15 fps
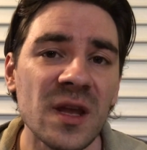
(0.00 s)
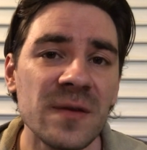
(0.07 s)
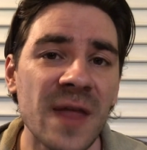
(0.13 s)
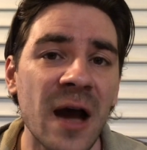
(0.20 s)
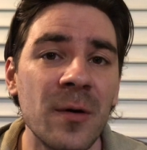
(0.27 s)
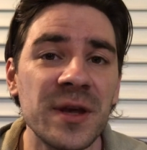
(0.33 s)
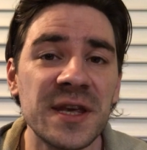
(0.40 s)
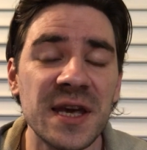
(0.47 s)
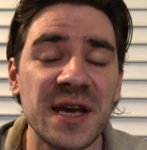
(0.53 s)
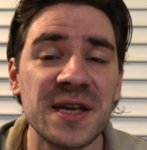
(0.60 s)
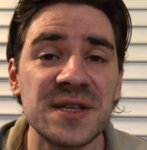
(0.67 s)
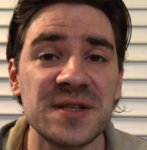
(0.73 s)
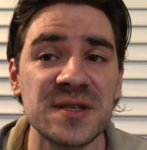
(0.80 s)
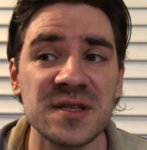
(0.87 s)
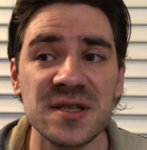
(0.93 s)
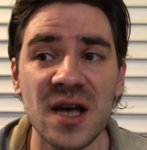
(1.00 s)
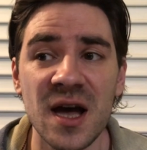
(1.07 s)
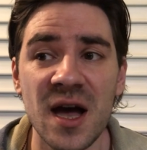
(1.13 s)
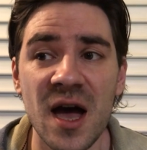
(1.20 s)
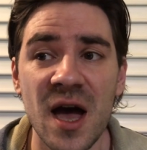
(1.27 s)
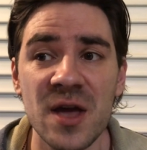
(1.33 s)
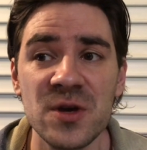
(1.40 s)
now in case
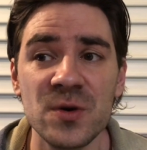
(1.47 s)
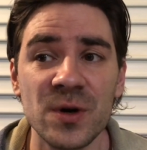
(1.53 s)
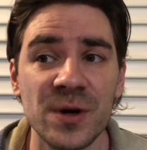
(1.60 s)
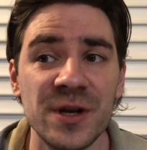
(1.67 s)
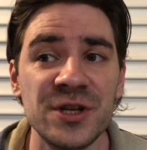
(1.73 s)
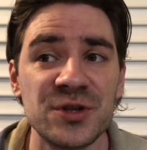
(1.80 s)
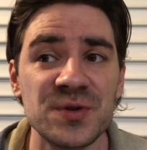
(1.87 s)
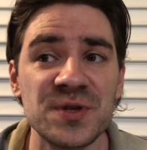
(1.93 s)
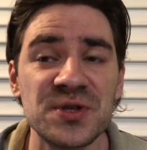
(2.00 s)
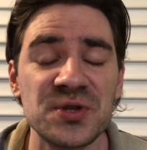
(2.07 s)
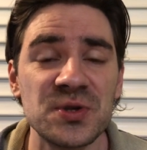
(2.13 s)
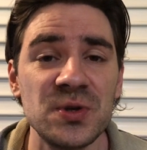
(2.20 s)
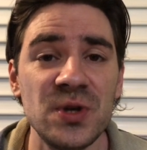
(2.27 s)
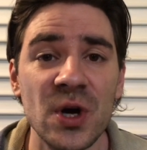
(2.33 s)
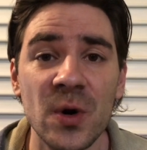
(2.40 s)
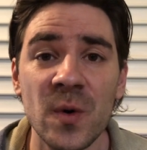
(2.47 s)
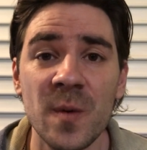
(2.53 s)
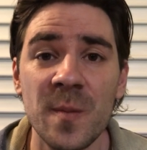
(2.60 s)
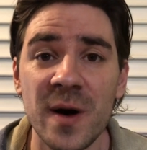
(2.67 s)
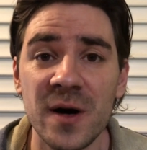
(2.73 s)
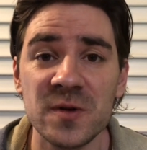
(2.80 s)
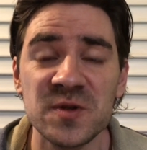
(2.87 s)
uh, you are interested to know
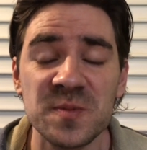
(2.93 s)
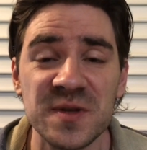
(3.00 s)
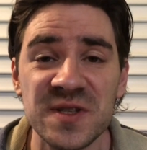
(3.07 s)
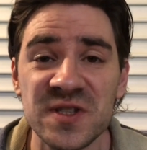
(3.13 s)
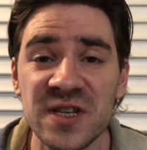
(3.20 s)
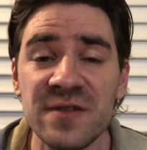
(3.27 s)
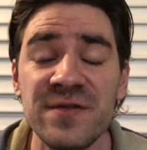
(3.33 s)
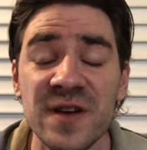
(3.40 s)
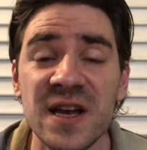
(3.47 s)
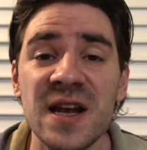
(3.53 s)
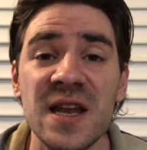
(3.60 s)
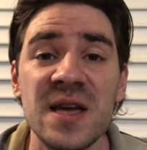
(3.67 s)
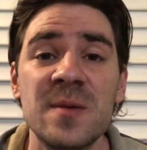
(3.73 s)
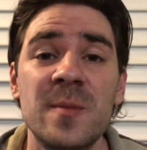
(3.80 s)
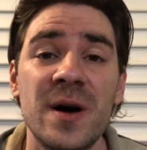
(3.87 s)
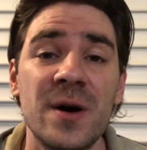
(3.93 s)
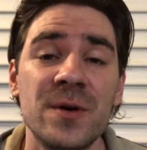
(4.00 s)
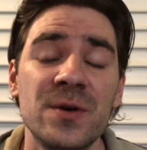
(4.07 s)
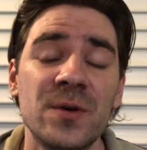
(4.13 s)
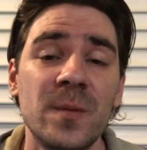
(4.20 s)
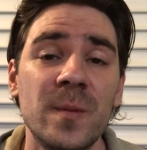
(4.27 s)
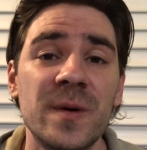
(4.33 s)
about specifically
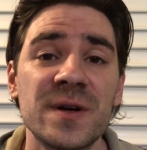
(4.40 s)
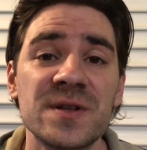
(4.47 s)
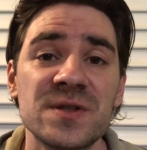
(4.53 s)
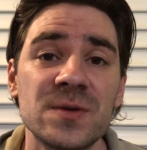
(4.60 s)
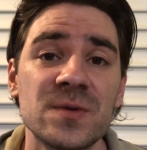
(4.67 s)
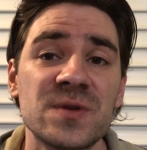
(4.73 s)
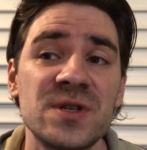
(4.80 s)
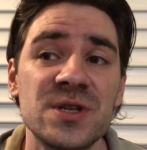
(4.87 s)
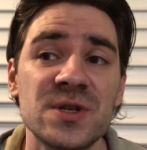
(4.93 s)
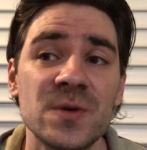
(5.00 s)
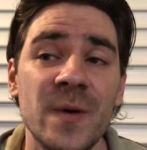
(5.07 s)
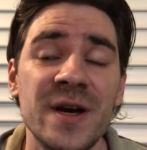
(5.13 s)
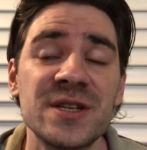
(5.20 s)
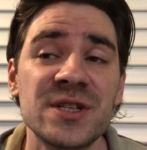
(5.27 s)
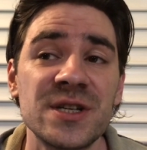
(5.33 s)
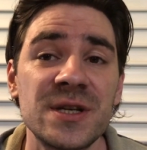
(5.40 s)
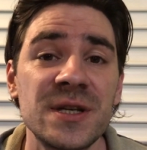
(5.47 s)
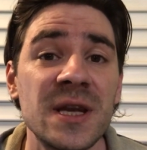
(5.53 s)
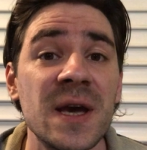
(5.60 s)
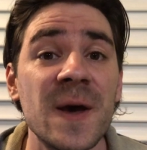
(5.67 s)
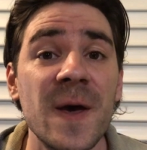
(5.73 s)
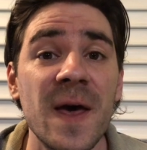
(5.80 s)
about your personal
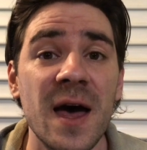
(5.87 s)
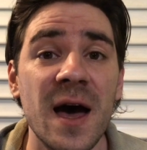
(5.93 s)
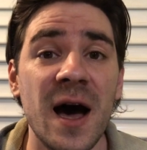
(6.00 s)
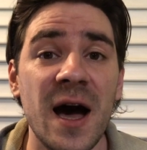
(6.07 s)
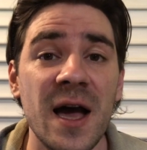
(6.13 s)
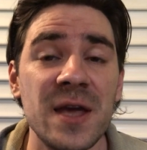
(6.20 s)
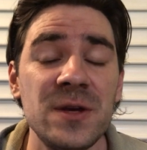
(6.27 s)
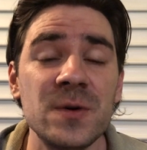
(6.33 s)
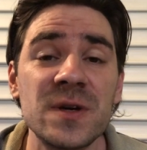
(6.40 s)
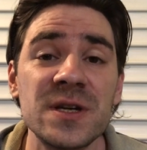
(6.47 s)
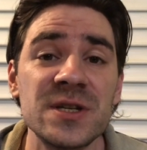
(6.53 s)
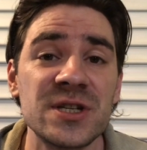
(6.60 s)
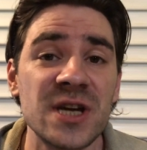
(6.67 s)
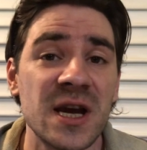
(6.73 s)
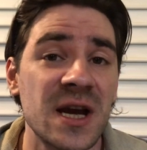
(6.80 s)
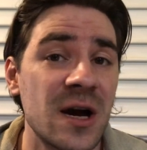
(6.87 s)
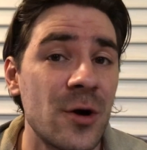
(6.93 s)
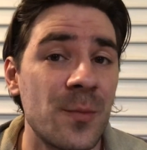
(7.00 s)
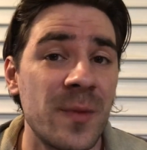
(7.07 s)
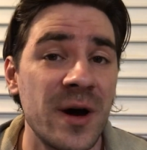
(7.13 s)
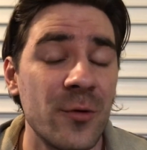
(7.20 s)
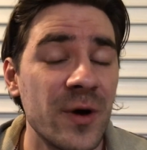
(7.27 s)
situation uh, you can check
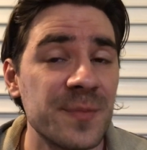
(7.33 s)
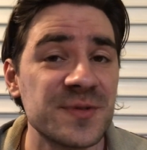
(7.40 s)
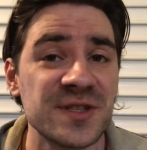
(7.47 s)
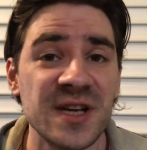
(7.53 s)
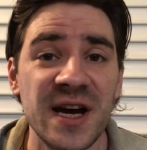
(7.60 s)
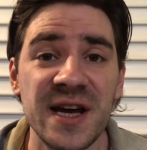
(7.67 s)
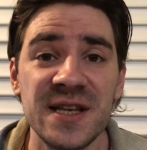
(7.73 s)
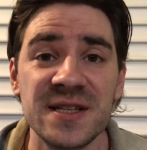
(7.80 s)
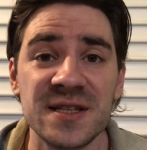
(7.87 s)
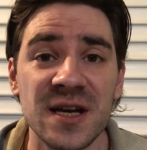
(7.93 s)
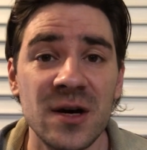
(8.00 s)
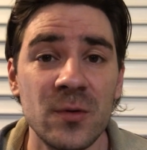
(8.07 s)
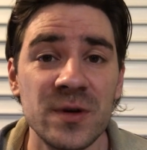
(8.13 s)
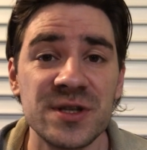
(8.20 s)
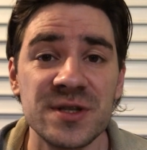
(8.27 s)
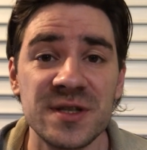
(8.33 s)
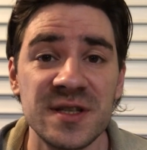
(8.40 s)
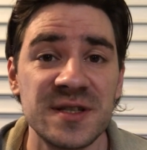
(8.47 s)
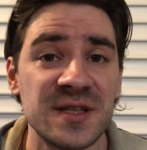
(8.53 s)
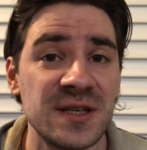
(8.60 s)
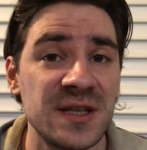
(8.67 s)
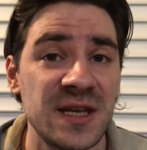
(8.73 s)
out my website uh, which is
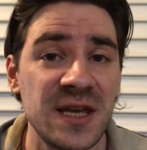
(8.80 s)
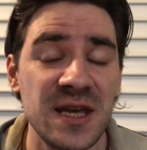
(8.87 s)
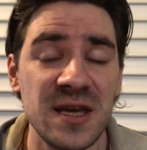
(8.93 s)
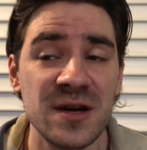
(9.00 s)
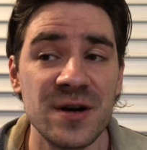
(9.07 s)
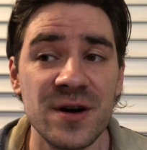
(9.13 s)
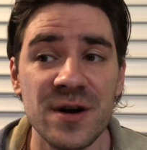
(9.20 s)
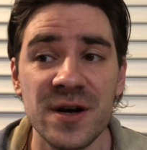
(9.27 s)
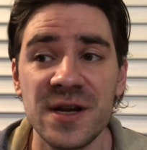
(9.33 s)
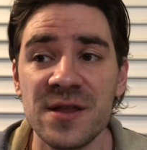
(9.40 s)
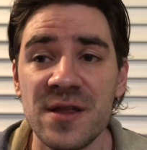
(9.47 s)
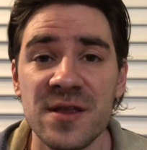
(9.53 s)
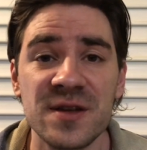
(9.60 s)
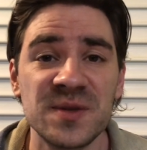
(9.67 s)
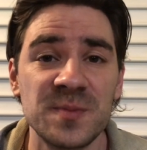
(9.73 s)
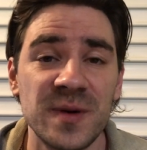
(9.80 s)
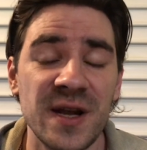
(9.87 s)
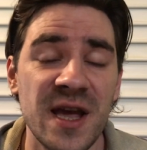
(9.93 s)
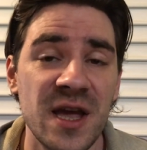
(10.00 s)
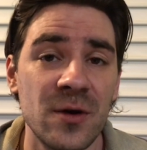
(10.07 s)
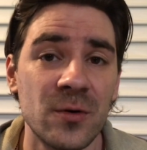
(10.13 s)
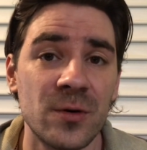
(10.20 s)
listed here in the
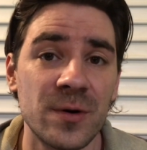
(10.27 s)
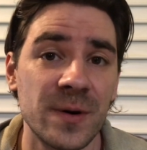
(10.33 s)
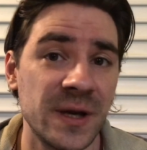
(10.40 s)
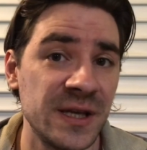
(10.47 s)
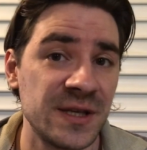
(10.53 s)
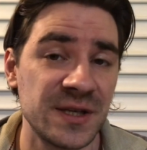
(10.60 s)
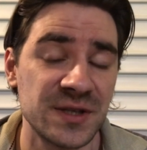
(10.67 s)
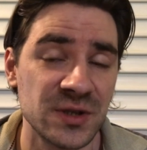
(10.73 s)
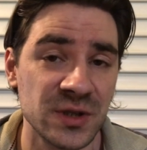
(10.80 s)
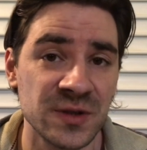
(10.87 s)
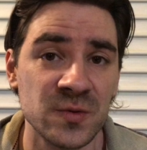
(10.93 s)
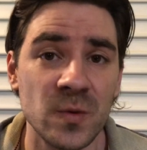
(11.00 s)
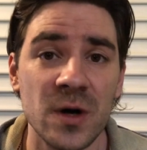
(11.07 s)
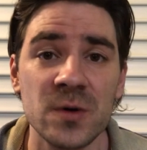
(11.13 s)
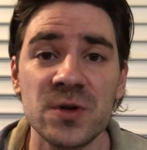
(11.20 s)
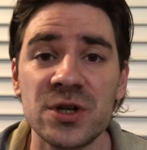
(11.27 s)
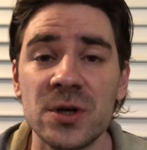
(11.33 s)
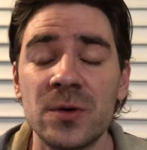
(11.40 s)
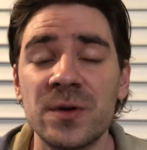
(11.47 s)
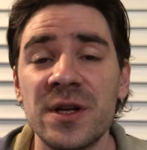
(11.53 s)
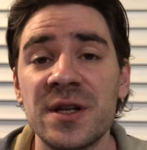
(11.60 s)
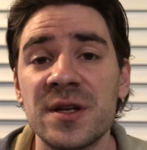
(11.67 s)
display or it is as well
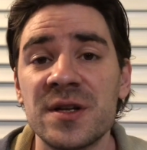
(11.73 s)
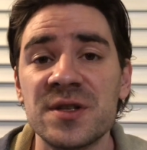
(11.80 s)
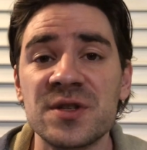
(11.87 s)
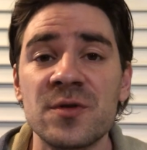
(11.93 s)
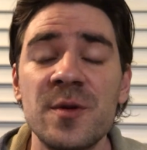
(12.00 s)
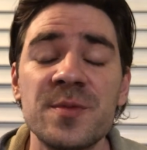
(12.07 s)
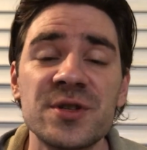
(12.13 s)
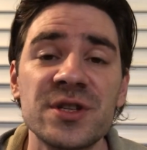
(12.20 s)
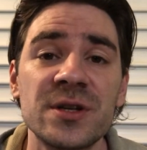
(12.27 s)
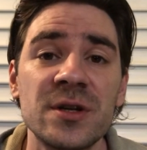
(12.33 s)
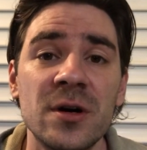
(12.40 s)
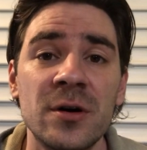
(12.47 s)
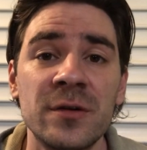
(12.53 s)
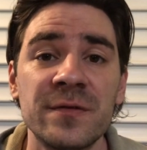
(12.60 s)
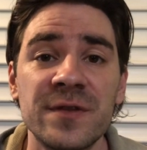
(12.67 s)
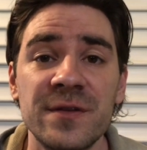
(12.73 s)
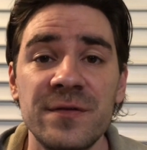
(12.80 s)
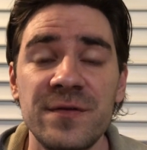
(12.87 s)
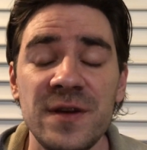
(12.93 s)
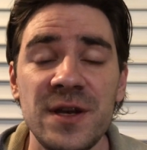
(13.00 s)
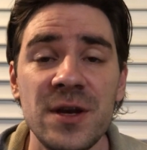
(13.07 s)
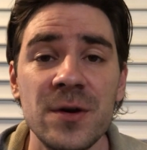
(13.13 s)
shown in the description of the
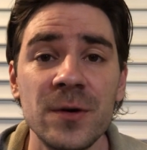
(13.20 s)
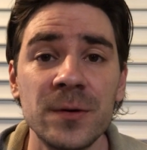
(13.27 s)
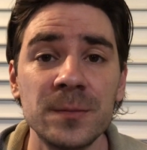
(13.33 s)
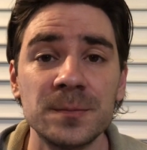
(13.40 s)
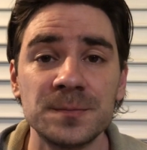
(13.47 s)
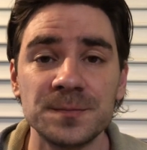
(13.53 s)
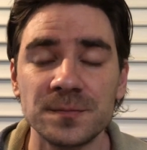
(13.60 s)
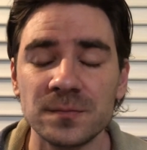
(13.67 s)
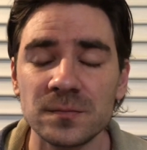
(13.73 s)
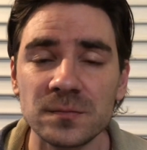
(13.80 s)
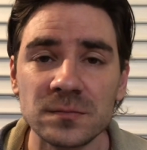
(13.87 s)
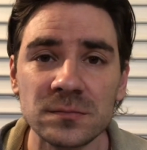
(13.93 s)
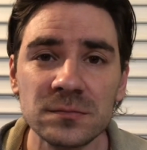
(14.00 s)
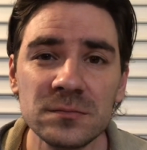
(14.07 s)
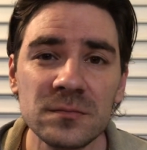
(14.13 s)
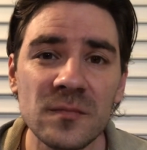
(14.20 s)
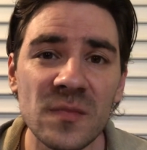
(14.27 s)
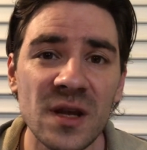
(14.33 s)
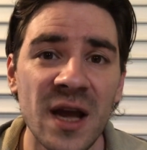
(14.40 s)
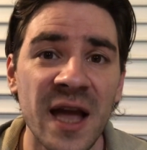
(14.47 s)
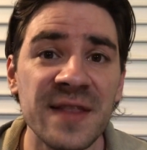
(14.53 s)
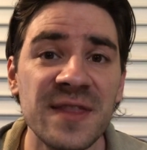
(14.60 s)
video
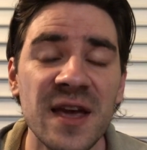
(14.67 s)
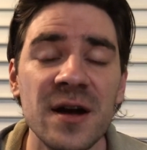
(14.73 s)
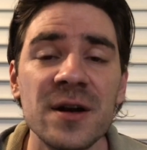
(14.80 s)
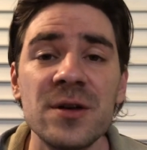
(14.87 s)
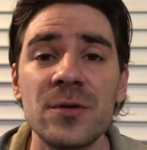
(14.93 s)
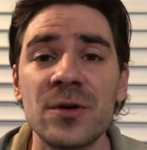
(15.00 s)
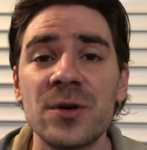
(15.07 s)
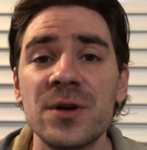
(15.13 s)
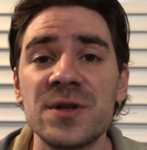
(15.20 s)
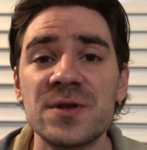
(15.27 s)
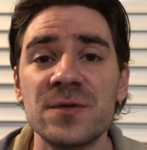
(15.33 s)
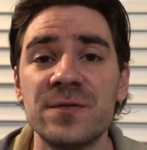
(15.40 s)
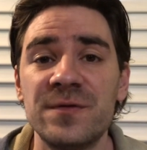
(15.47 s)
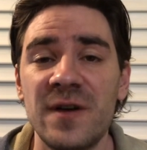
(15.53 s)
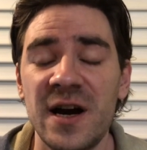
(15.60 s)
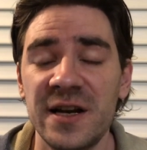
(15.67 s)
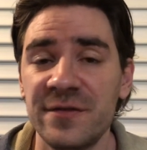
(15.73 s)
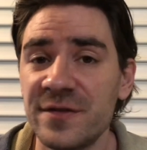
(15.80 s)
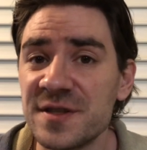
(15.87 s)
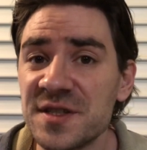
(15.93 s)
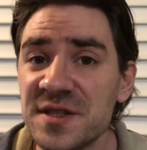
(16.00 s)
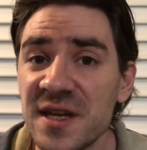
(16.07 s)
and there you're going to find
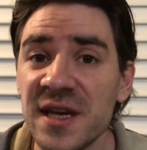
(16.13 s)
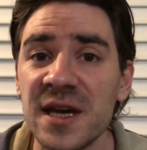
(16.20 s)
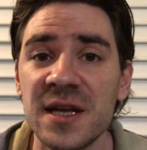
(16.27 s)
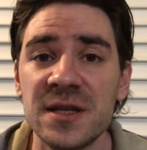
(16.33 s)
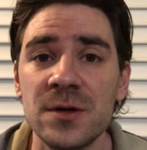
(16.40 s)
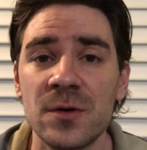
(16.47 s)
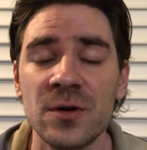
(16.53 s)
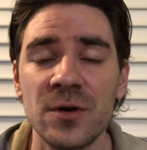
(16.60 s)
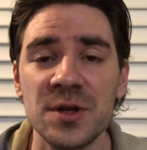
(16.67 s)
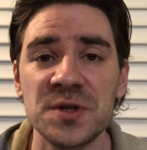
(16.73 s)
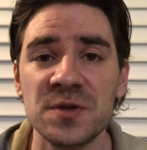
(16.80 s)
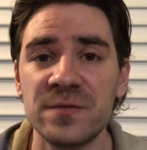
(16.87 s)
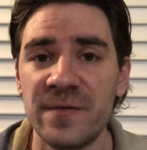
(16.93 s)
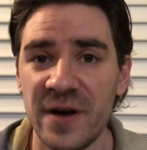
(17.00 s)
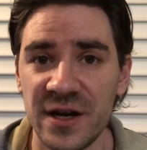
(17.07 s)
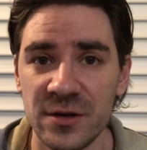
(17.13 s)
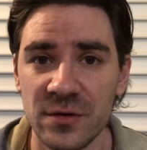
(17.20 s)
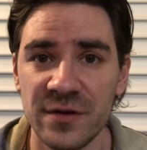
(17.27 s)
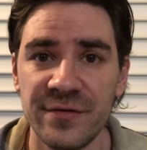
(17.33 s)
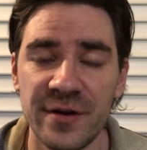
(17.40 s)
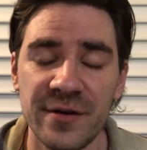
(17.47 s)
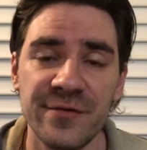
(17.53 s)
visiting it you're going to find
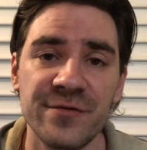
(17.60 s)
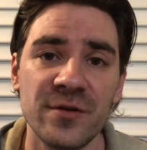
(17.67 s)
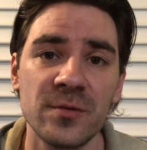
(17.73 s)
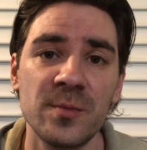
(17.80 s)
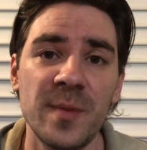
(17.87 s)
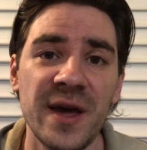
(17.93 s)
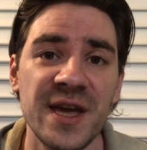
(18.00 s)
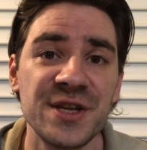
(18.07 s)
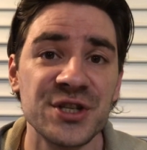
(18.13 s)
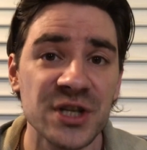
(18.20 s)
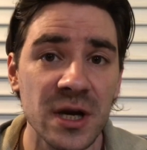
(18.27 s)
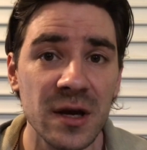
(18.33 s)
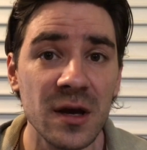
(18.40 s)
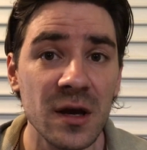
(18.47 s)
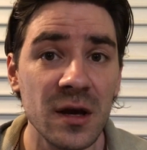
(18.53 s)
on a very front page